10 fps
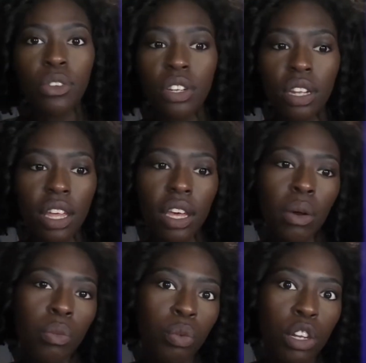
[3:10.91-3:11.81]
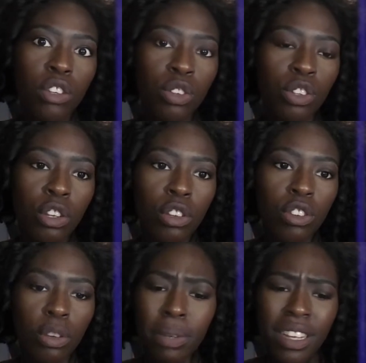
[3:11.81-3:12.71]
and like I looked on
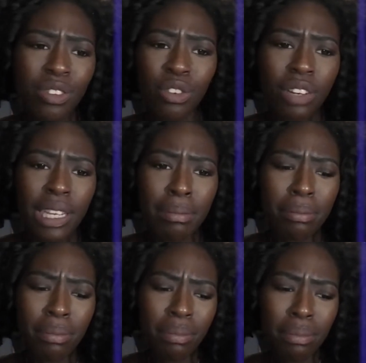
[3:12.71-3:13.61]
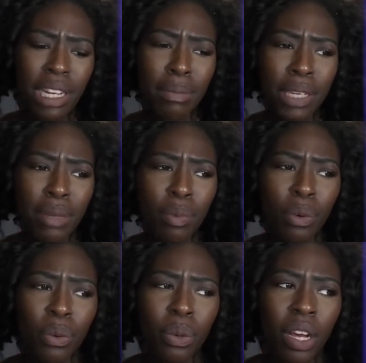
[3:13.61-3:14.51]
YouTube and there's not really many
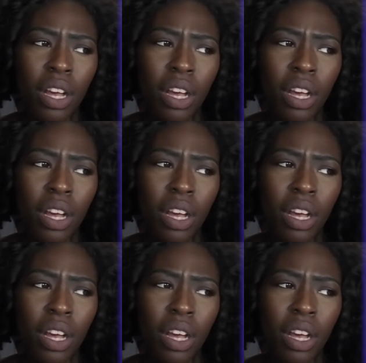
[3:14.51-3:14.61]
people